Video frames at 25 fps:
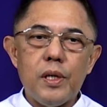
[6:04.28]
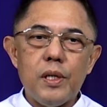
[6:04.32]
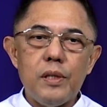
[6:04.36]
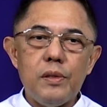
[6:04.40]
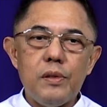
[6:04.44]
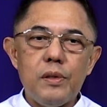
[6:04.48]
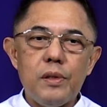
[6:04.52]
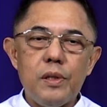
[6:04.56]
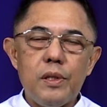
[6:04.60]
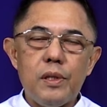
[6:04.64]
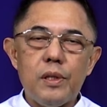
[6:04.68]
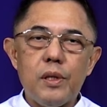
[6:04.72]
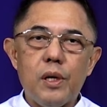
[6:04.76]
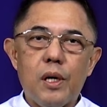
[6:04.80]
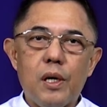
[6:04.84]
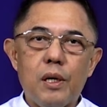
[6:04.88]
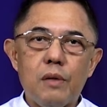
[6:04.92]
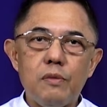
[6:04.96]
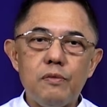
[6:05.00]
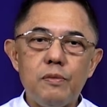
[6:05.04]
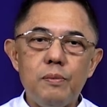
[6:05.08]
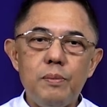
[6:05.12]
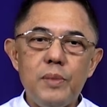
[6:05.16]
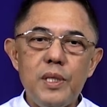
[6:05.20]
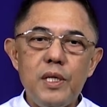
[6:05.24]
unheard
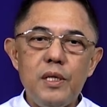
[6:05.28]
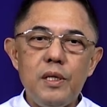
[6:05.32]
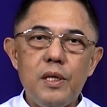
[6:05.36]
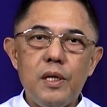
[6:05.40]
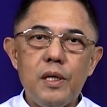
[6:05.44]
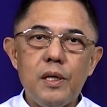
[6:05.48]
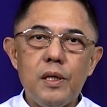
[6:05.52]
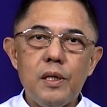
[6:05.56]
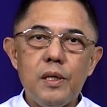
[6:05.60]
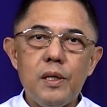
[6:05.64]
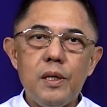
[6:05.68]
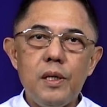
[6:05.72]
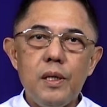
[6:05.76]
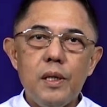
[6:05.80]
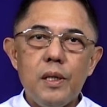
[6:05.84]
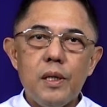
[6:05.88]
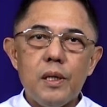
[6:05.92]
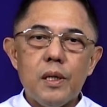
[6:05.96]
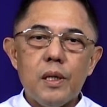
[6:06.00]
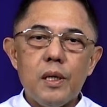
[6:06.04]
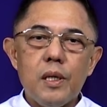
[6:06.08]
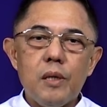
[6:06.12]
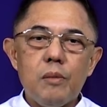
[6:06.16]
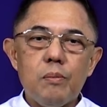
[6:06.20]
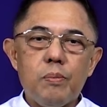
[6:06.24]
of meaning
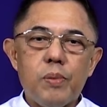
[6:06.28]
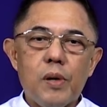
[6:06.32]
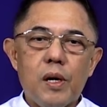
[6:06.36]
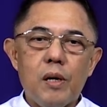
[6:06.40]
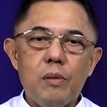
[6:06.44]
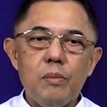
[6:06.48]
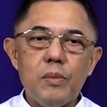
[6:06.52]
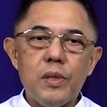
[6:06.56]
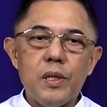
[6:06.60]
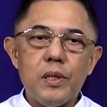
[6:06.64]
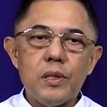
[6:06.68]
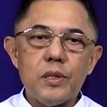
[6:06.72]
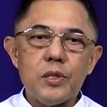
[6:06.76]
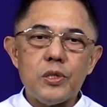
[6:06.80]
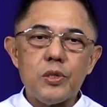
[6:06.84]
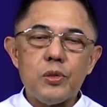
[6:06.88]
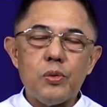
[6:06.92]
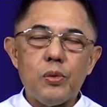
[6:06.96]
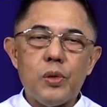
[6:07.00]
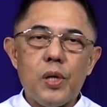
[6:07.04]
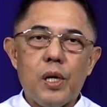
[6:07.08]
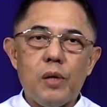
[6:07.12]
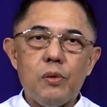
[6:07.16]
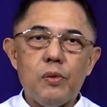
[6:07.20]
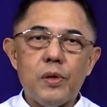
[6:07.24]
and promise
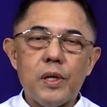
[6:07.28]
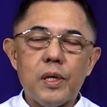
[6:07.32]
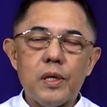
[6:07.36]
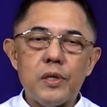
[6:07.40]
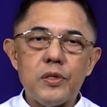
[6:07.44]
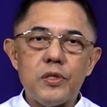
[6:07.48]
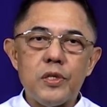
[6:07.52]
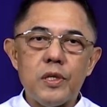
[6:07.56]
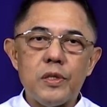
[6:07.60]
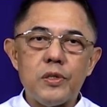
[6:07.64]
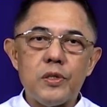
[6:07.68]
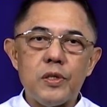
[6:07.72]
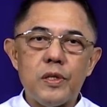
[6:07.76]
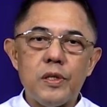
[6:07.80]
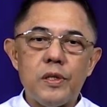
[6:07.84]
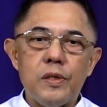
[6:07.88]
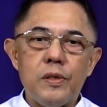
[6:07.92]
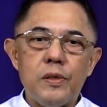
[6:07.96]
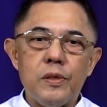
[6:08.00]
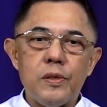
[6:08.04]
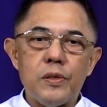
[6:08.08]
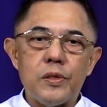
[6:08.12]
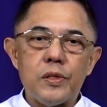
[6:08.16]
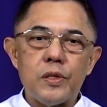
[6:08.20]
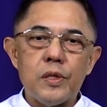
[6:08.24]
to our
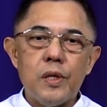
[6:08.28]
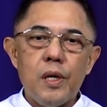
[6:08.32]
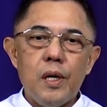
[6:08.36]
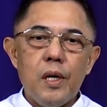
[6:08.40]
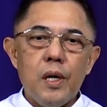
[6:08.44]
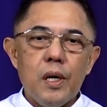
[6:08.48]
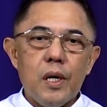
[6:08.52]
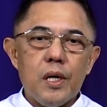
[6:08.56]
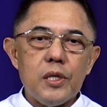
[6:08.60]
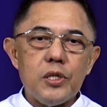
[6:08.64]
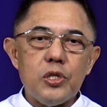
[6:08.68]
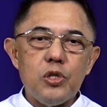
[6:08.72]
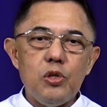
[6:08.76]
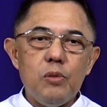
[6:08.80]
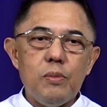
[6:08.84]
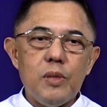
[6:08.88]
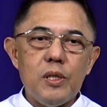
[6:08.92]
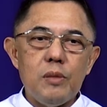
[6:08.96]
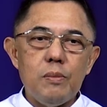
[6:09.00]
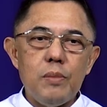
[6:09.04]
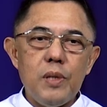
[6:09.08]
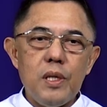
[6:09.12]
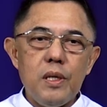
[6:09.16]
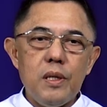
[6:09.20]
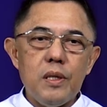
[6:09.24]
existence as
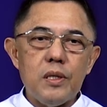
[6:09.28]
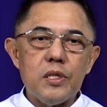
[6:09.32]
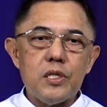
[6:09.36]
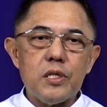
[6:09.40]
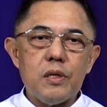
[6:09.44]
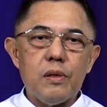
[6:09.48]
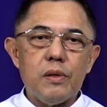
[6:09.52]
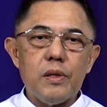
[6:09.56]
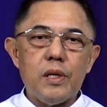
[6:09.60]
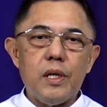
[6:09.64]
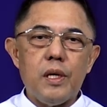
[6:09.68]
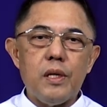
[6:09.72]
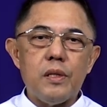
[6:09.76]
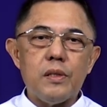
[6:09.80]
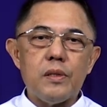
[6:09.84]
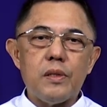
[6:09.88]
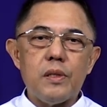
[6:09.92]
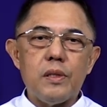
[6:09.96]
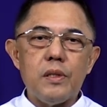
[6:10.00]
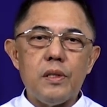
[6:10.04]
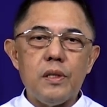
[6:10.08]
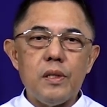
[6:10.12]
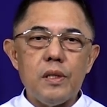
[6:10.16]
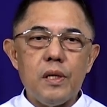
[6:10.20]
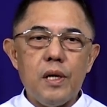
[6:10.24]
human beings
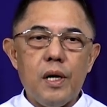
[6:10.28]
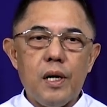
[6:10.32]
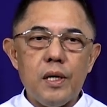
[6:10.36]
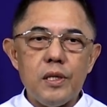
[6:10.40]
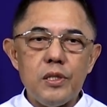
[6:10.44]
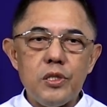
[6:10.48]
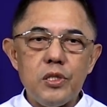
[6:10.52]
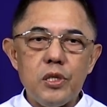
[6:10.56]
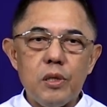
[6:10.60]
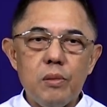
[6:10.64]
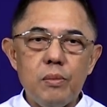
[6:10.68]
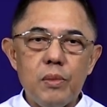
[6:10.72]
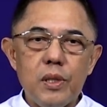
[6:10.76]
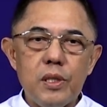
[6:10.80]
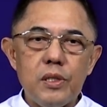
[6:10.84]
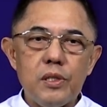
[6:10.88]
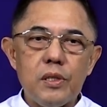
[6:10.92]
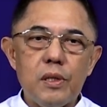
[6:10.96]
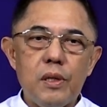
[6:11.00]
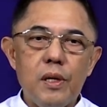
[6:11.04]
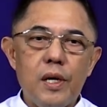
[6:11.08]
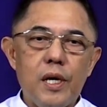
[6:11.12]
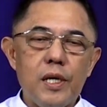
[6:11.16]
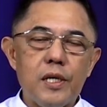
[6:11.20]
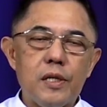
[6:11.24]
created in God's image
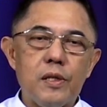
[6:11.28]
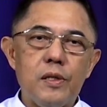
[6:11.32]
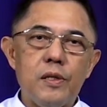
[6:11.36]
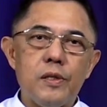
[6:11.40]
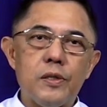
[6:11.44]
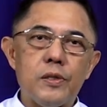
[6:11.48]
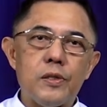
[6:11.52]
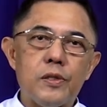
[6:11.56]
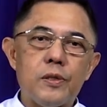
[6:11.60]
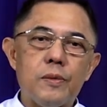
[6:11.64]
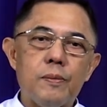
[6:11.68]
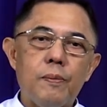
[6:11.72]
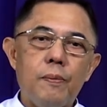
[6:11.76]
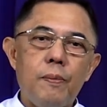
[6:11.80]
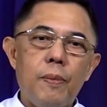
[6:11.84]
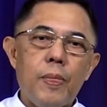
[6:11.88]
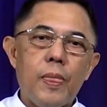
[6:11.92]
and likeness.